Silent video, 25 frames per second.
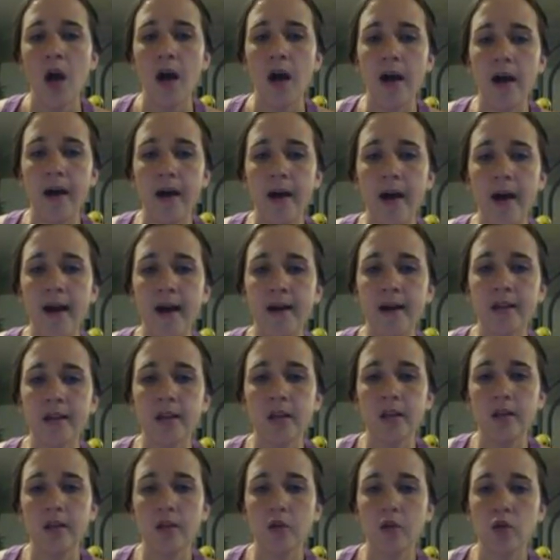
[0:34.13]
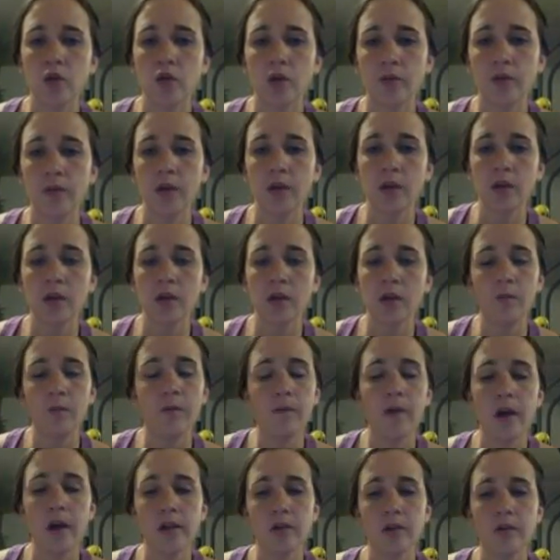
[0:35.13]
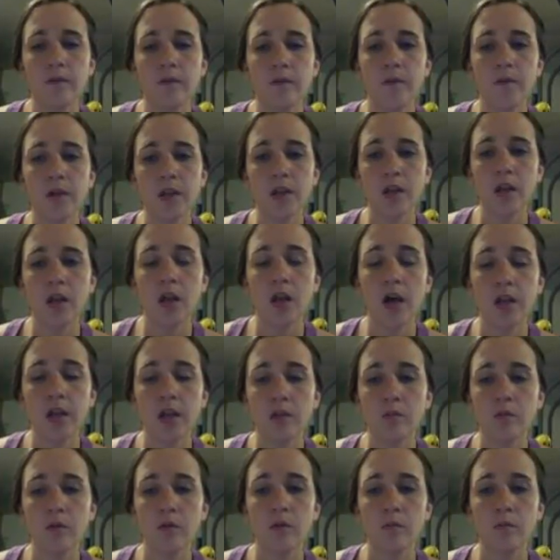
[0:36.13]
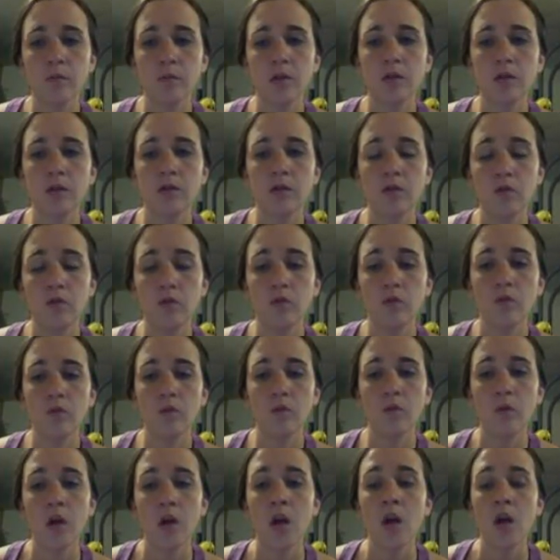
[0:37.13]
I asked the district reading supervisor to visit classrooms to